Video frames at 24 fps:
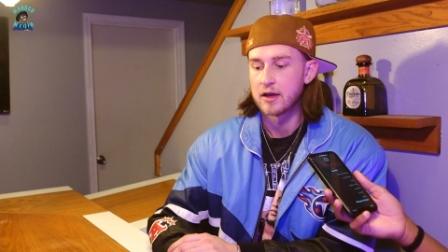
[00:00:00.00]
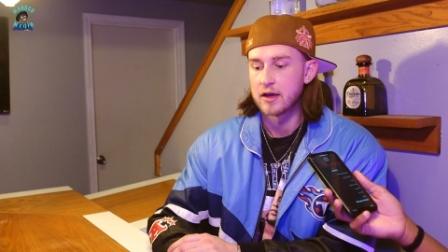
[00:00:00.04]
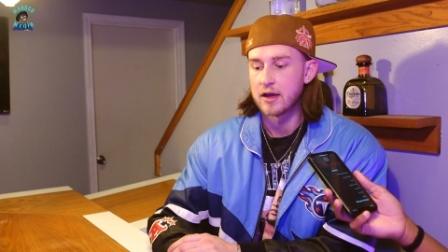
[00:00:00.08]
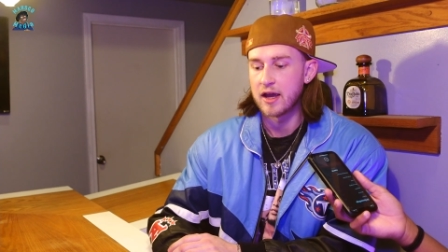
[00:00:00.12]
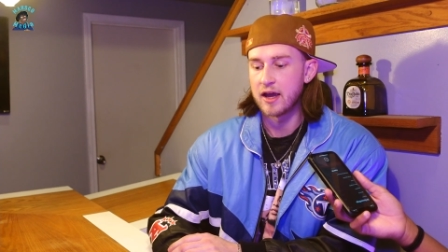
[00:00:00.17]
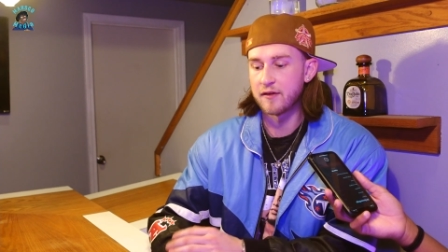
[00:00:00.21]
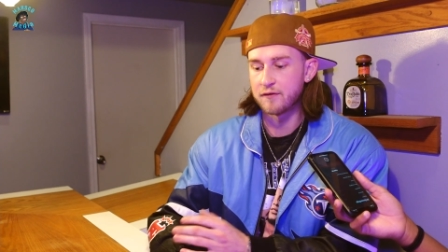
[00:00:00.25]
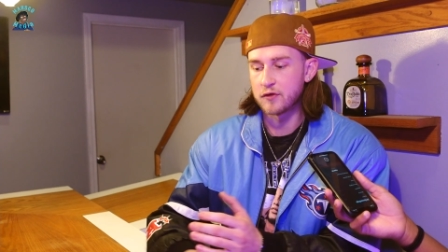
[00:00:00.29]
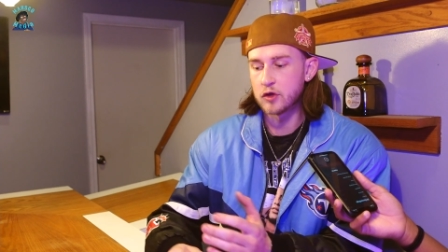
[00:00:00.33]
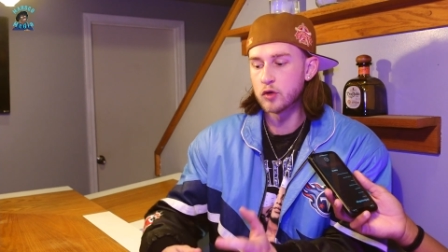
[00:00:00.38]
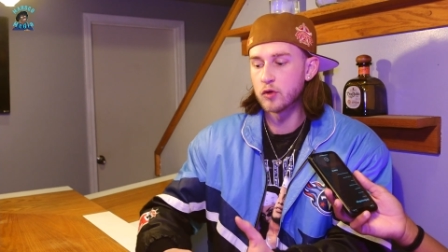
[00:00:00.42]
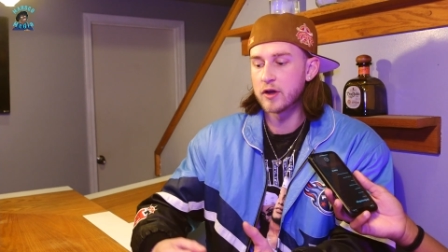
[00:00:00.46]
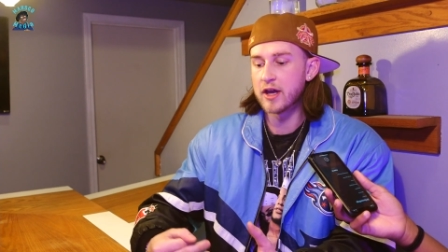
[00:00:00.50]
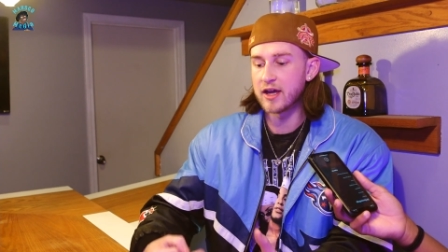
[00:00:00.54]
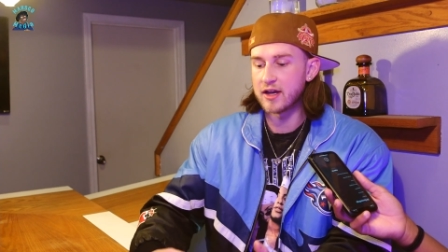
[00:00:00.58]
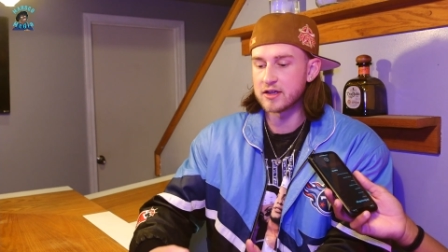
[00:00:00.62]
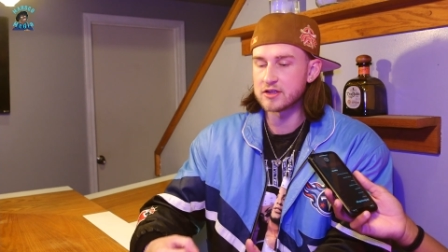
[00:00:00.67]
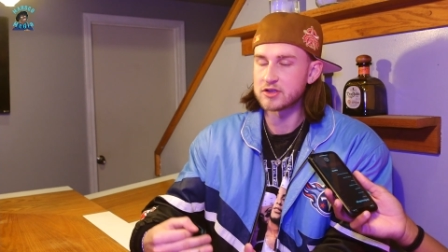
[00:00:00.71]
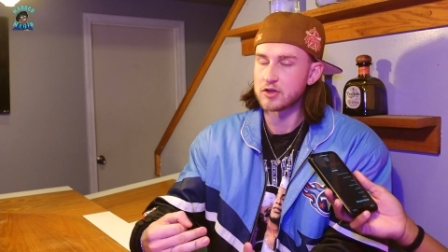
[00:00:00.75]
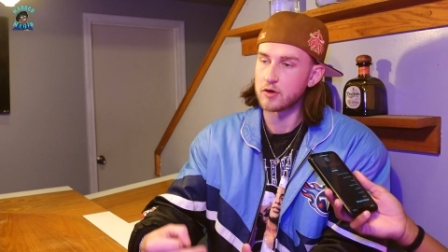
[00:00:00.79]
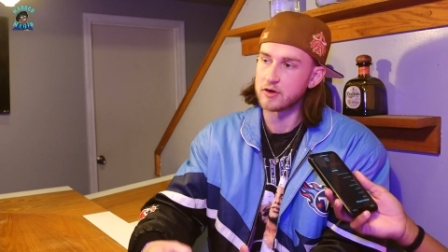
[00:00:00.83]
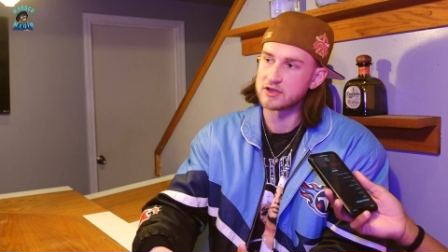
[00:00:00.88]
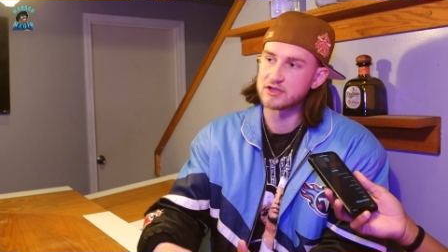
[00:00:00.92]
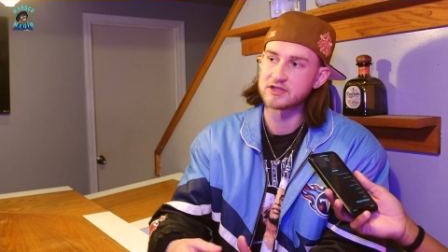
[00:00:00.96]
if you get
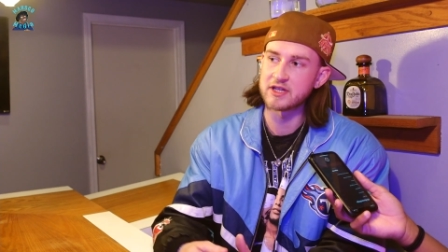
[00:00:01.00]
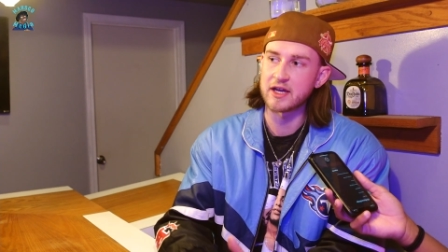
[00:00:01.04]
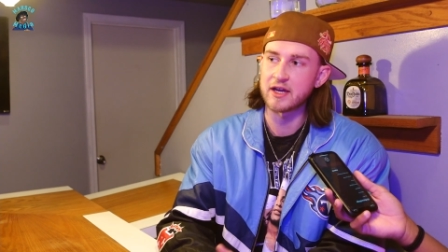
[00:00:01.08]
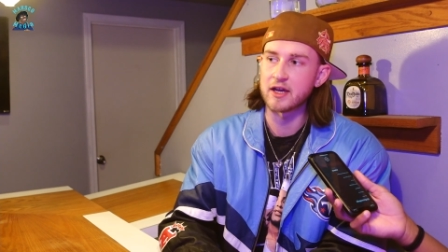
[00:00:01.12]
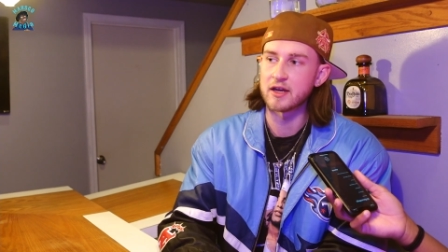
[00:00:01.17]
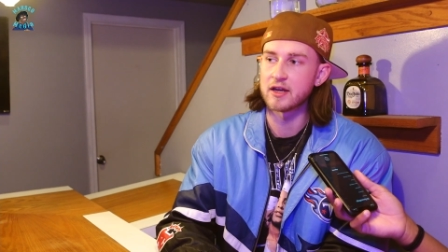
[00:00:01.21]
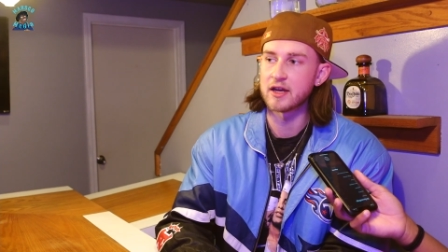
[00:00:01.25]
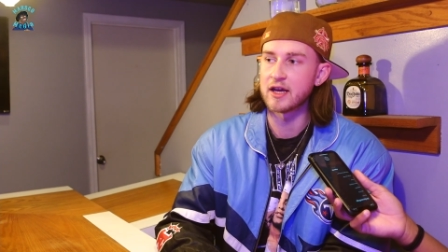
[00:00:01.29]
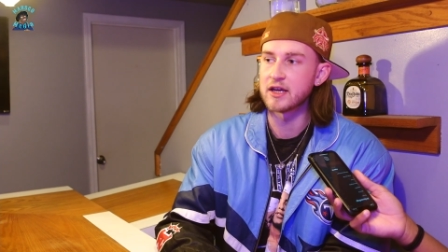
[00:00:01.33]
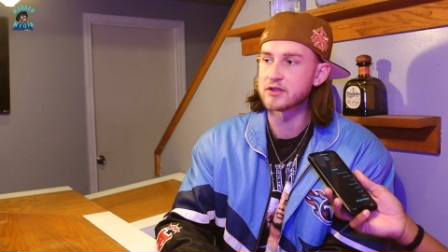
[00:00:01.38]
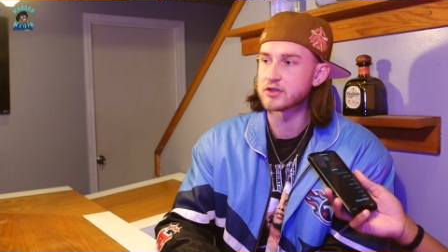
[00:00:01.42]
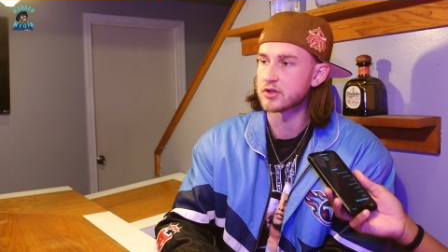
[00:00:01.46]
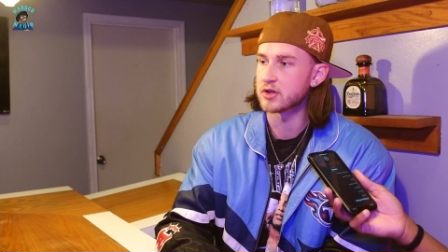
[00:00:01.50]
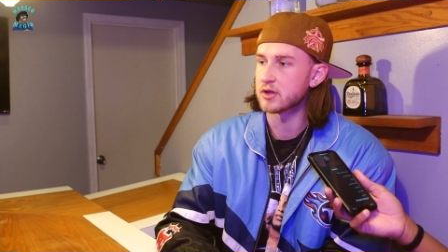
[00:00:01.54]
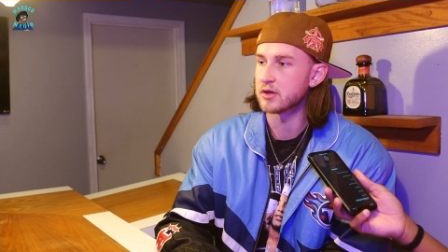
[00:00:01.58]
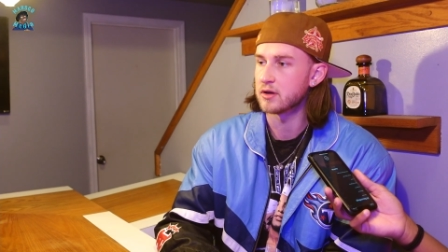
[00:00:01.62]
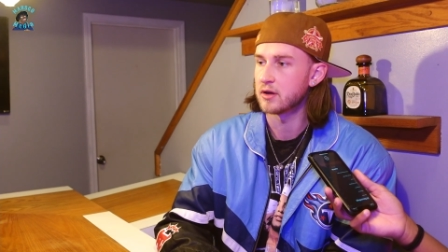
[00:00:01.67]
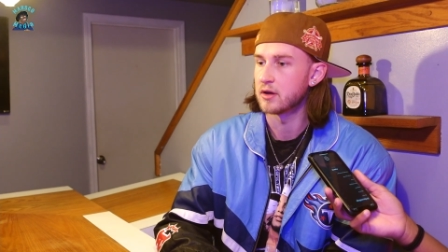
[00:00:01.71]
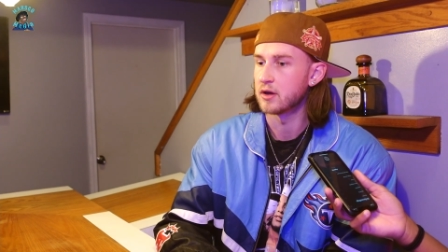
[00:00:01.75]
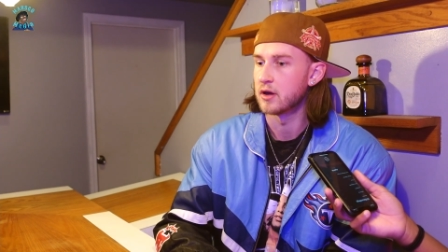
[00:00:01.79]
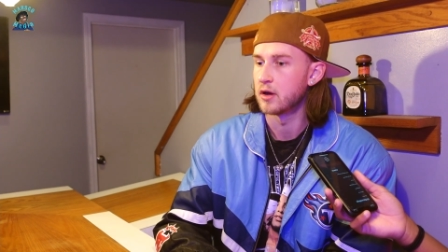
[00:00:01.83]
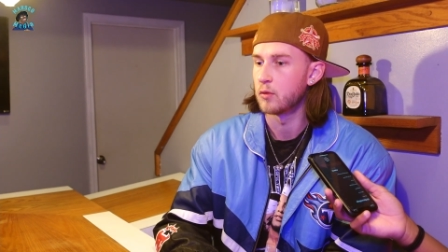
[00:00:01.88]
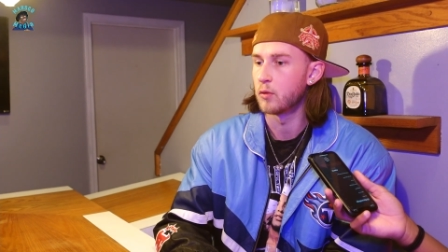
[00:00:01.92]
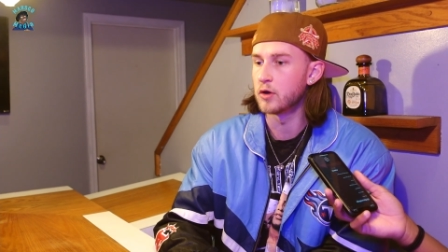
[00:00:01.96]
it so a second nature,
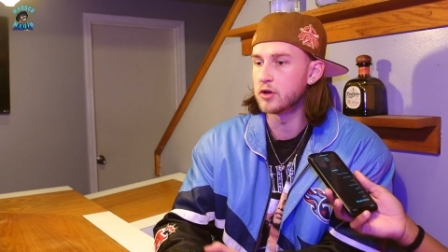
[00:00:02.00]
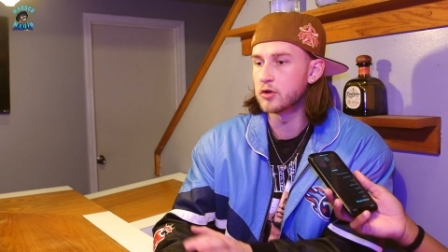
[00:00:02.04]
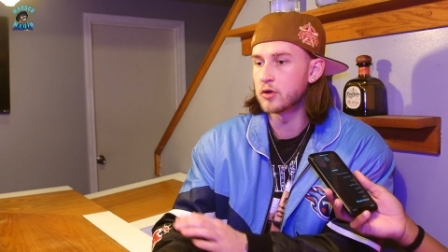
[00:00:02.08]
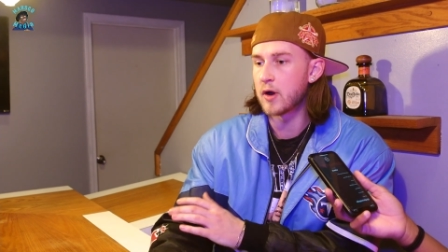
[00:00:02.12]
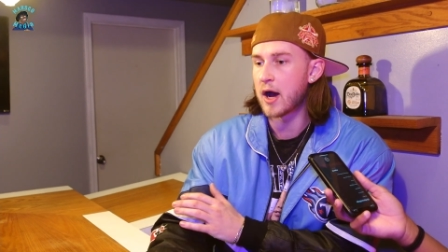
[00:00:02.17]
when